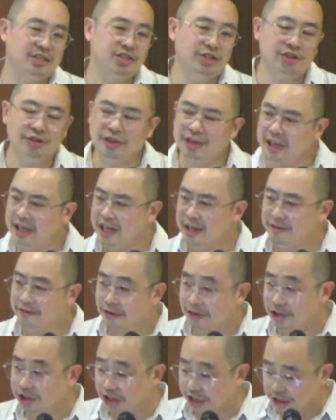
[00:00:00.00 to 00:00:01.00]
your need for
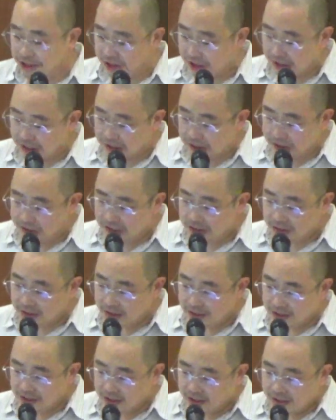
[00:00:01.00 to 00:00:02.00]
Jesus,
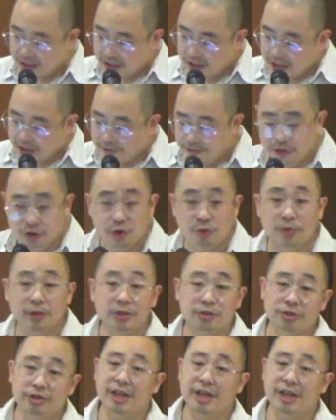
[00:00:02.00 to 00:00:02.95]
if you will today